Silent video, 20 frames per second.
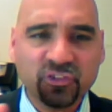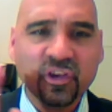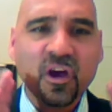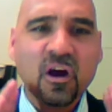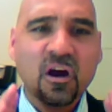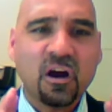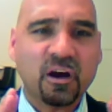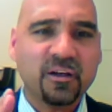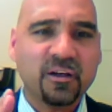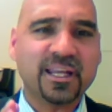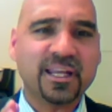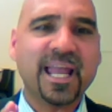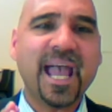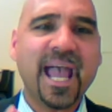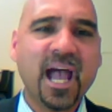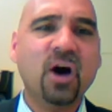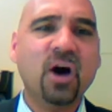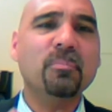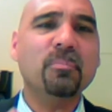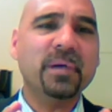Those
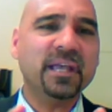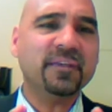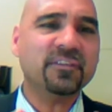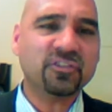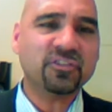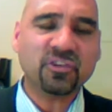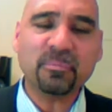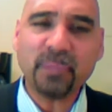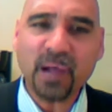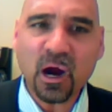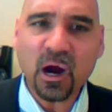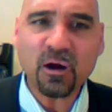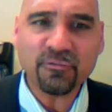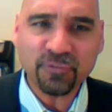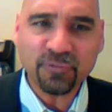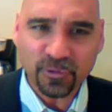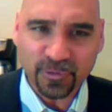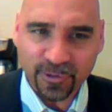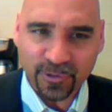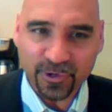active learning questions
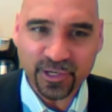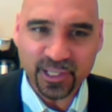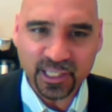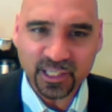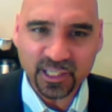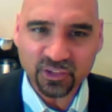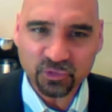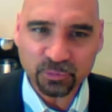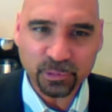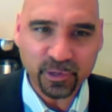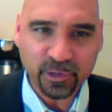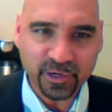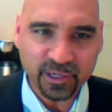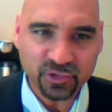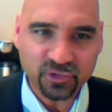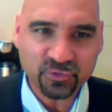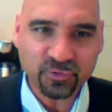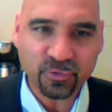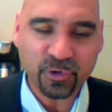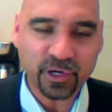are going to help make
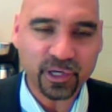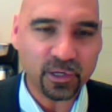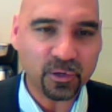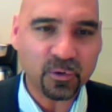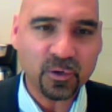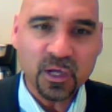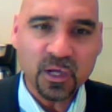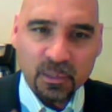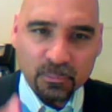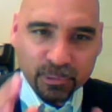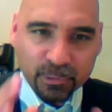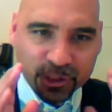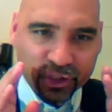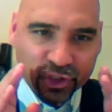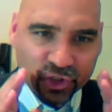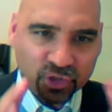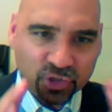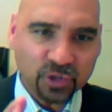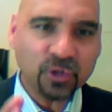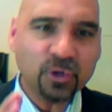this a powerful
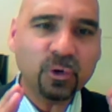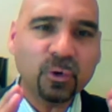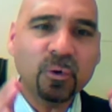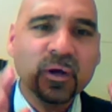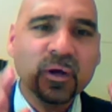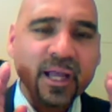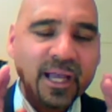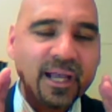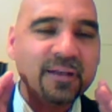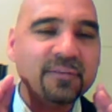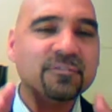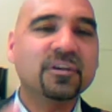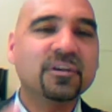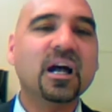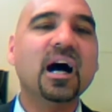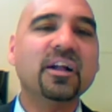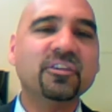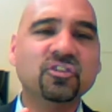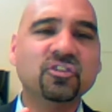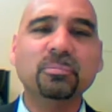learning experience for
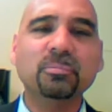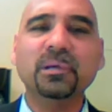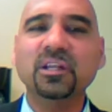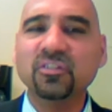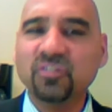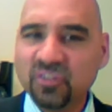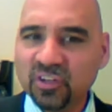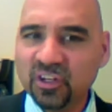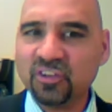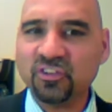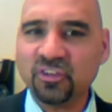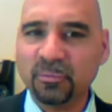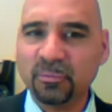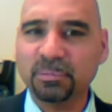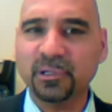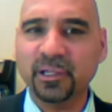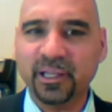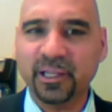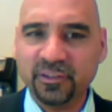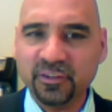you. But
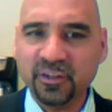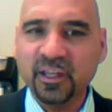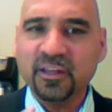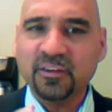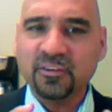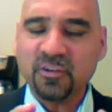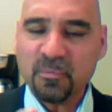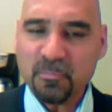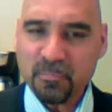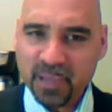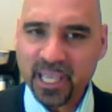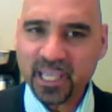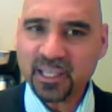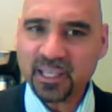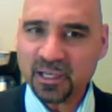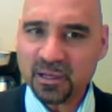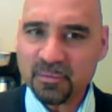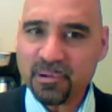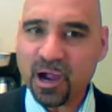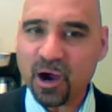you have got to
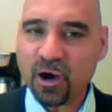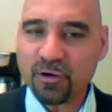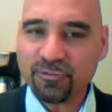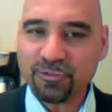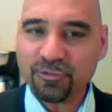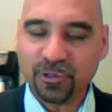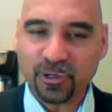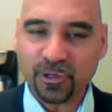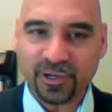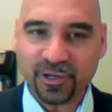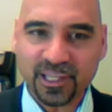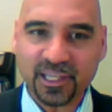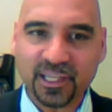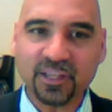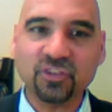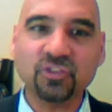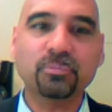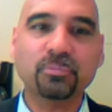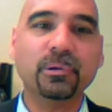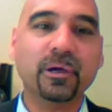be disciplined
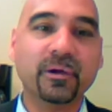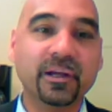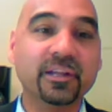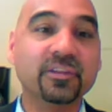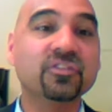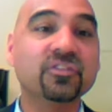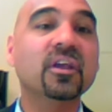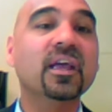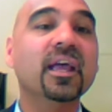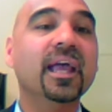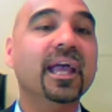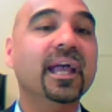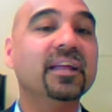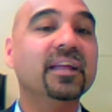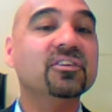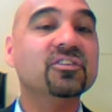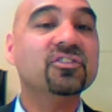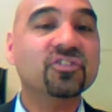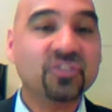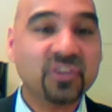to make it a
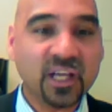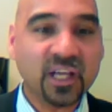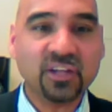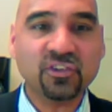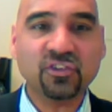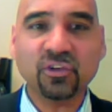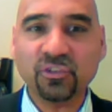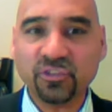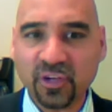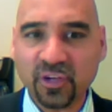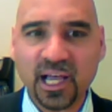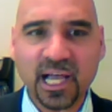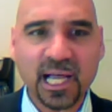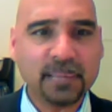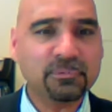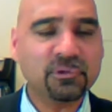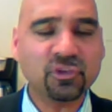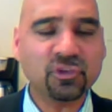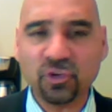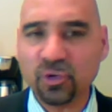powerful learning
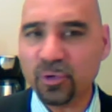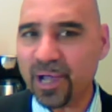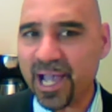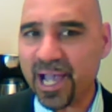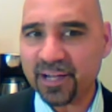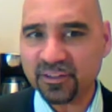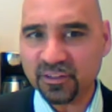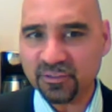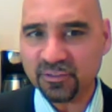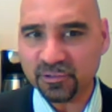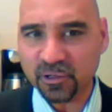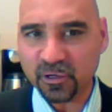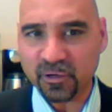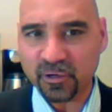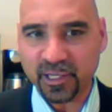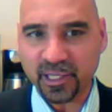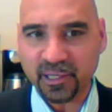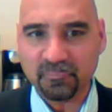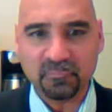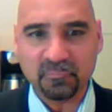experience and to
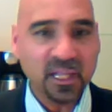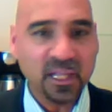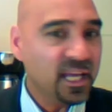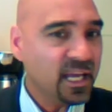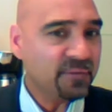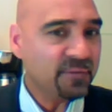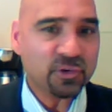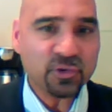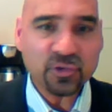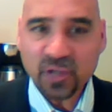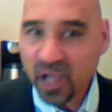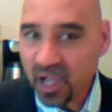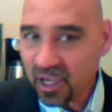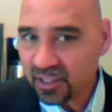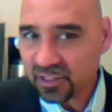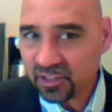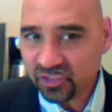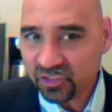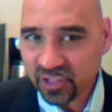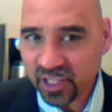schedule time to do
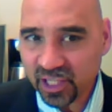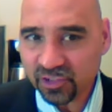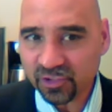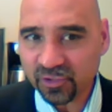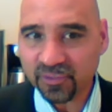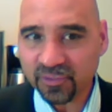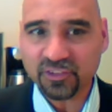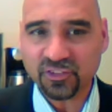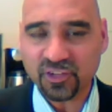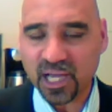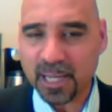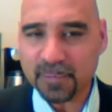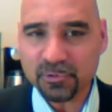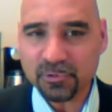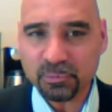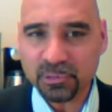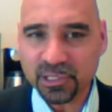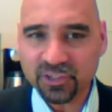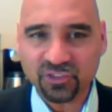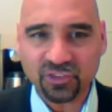active learning.
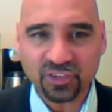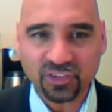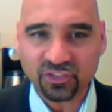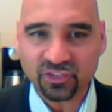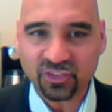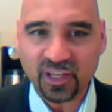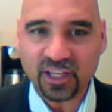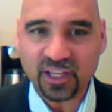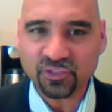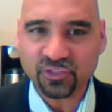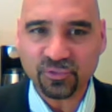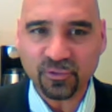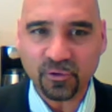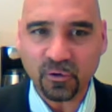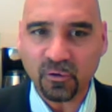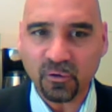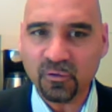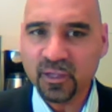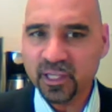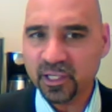If you're not going to
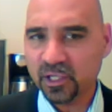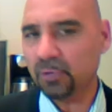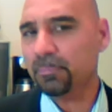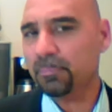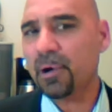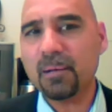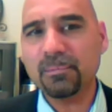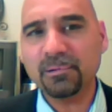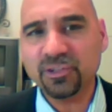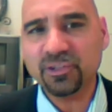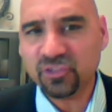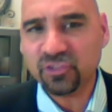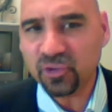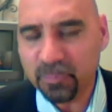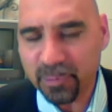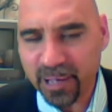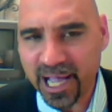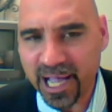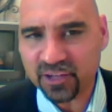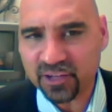schedule the time to be
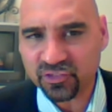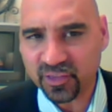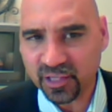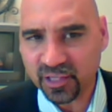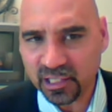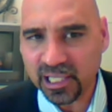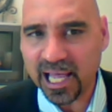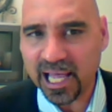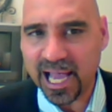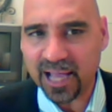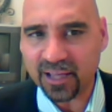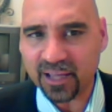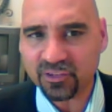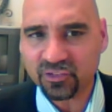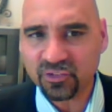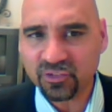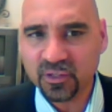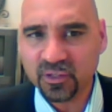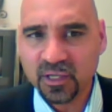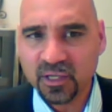successful,
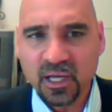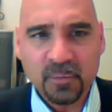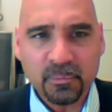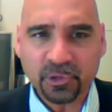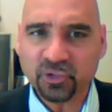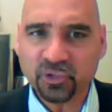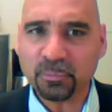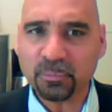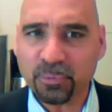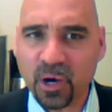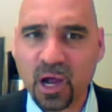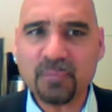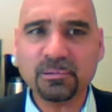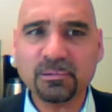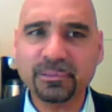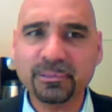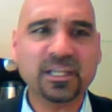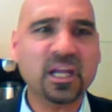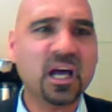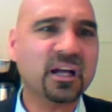you'll probably still pass
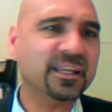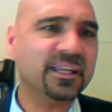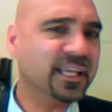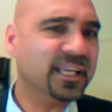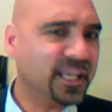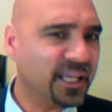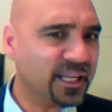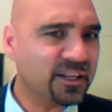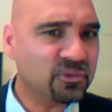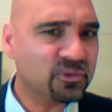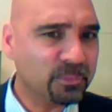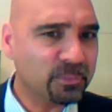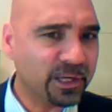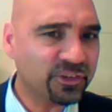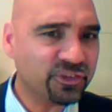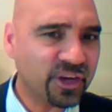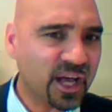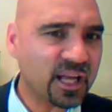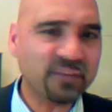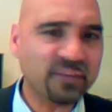the class.
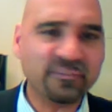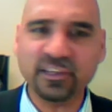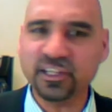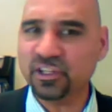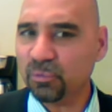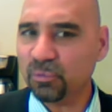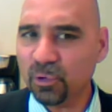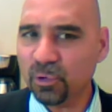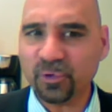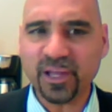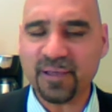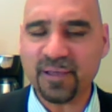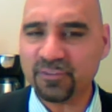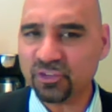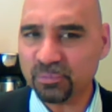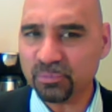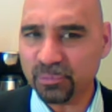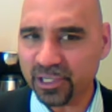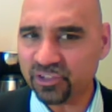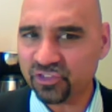But you're probably not
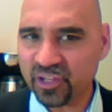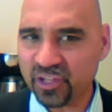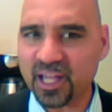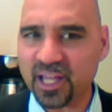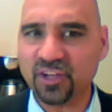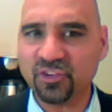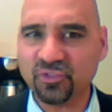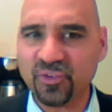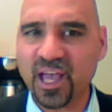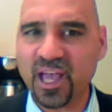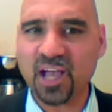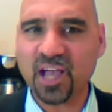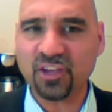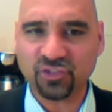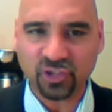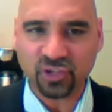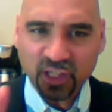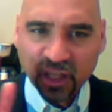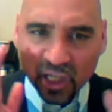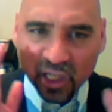going to get as much out of
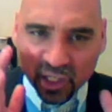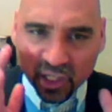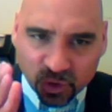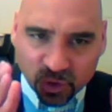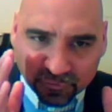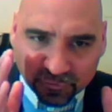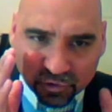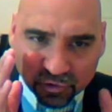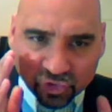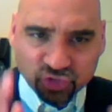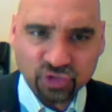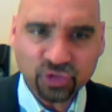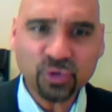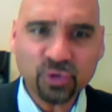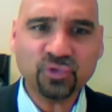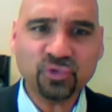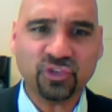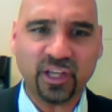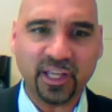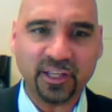it and you won't have as much
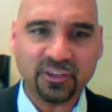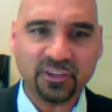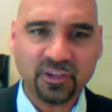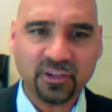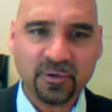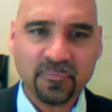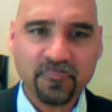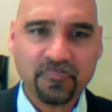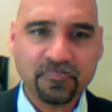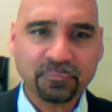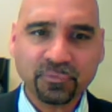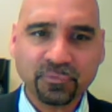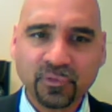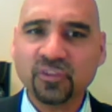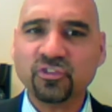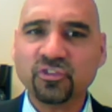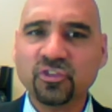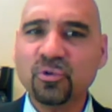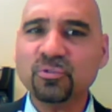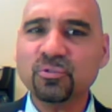satisfaction.
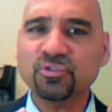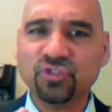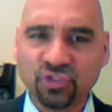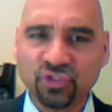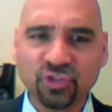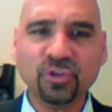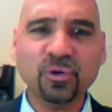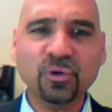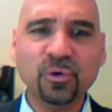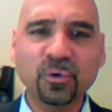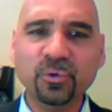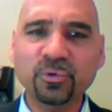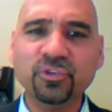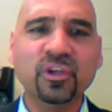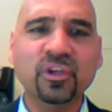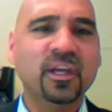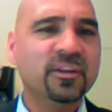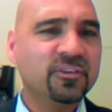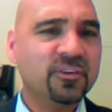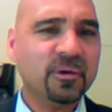You have to choose
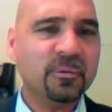it.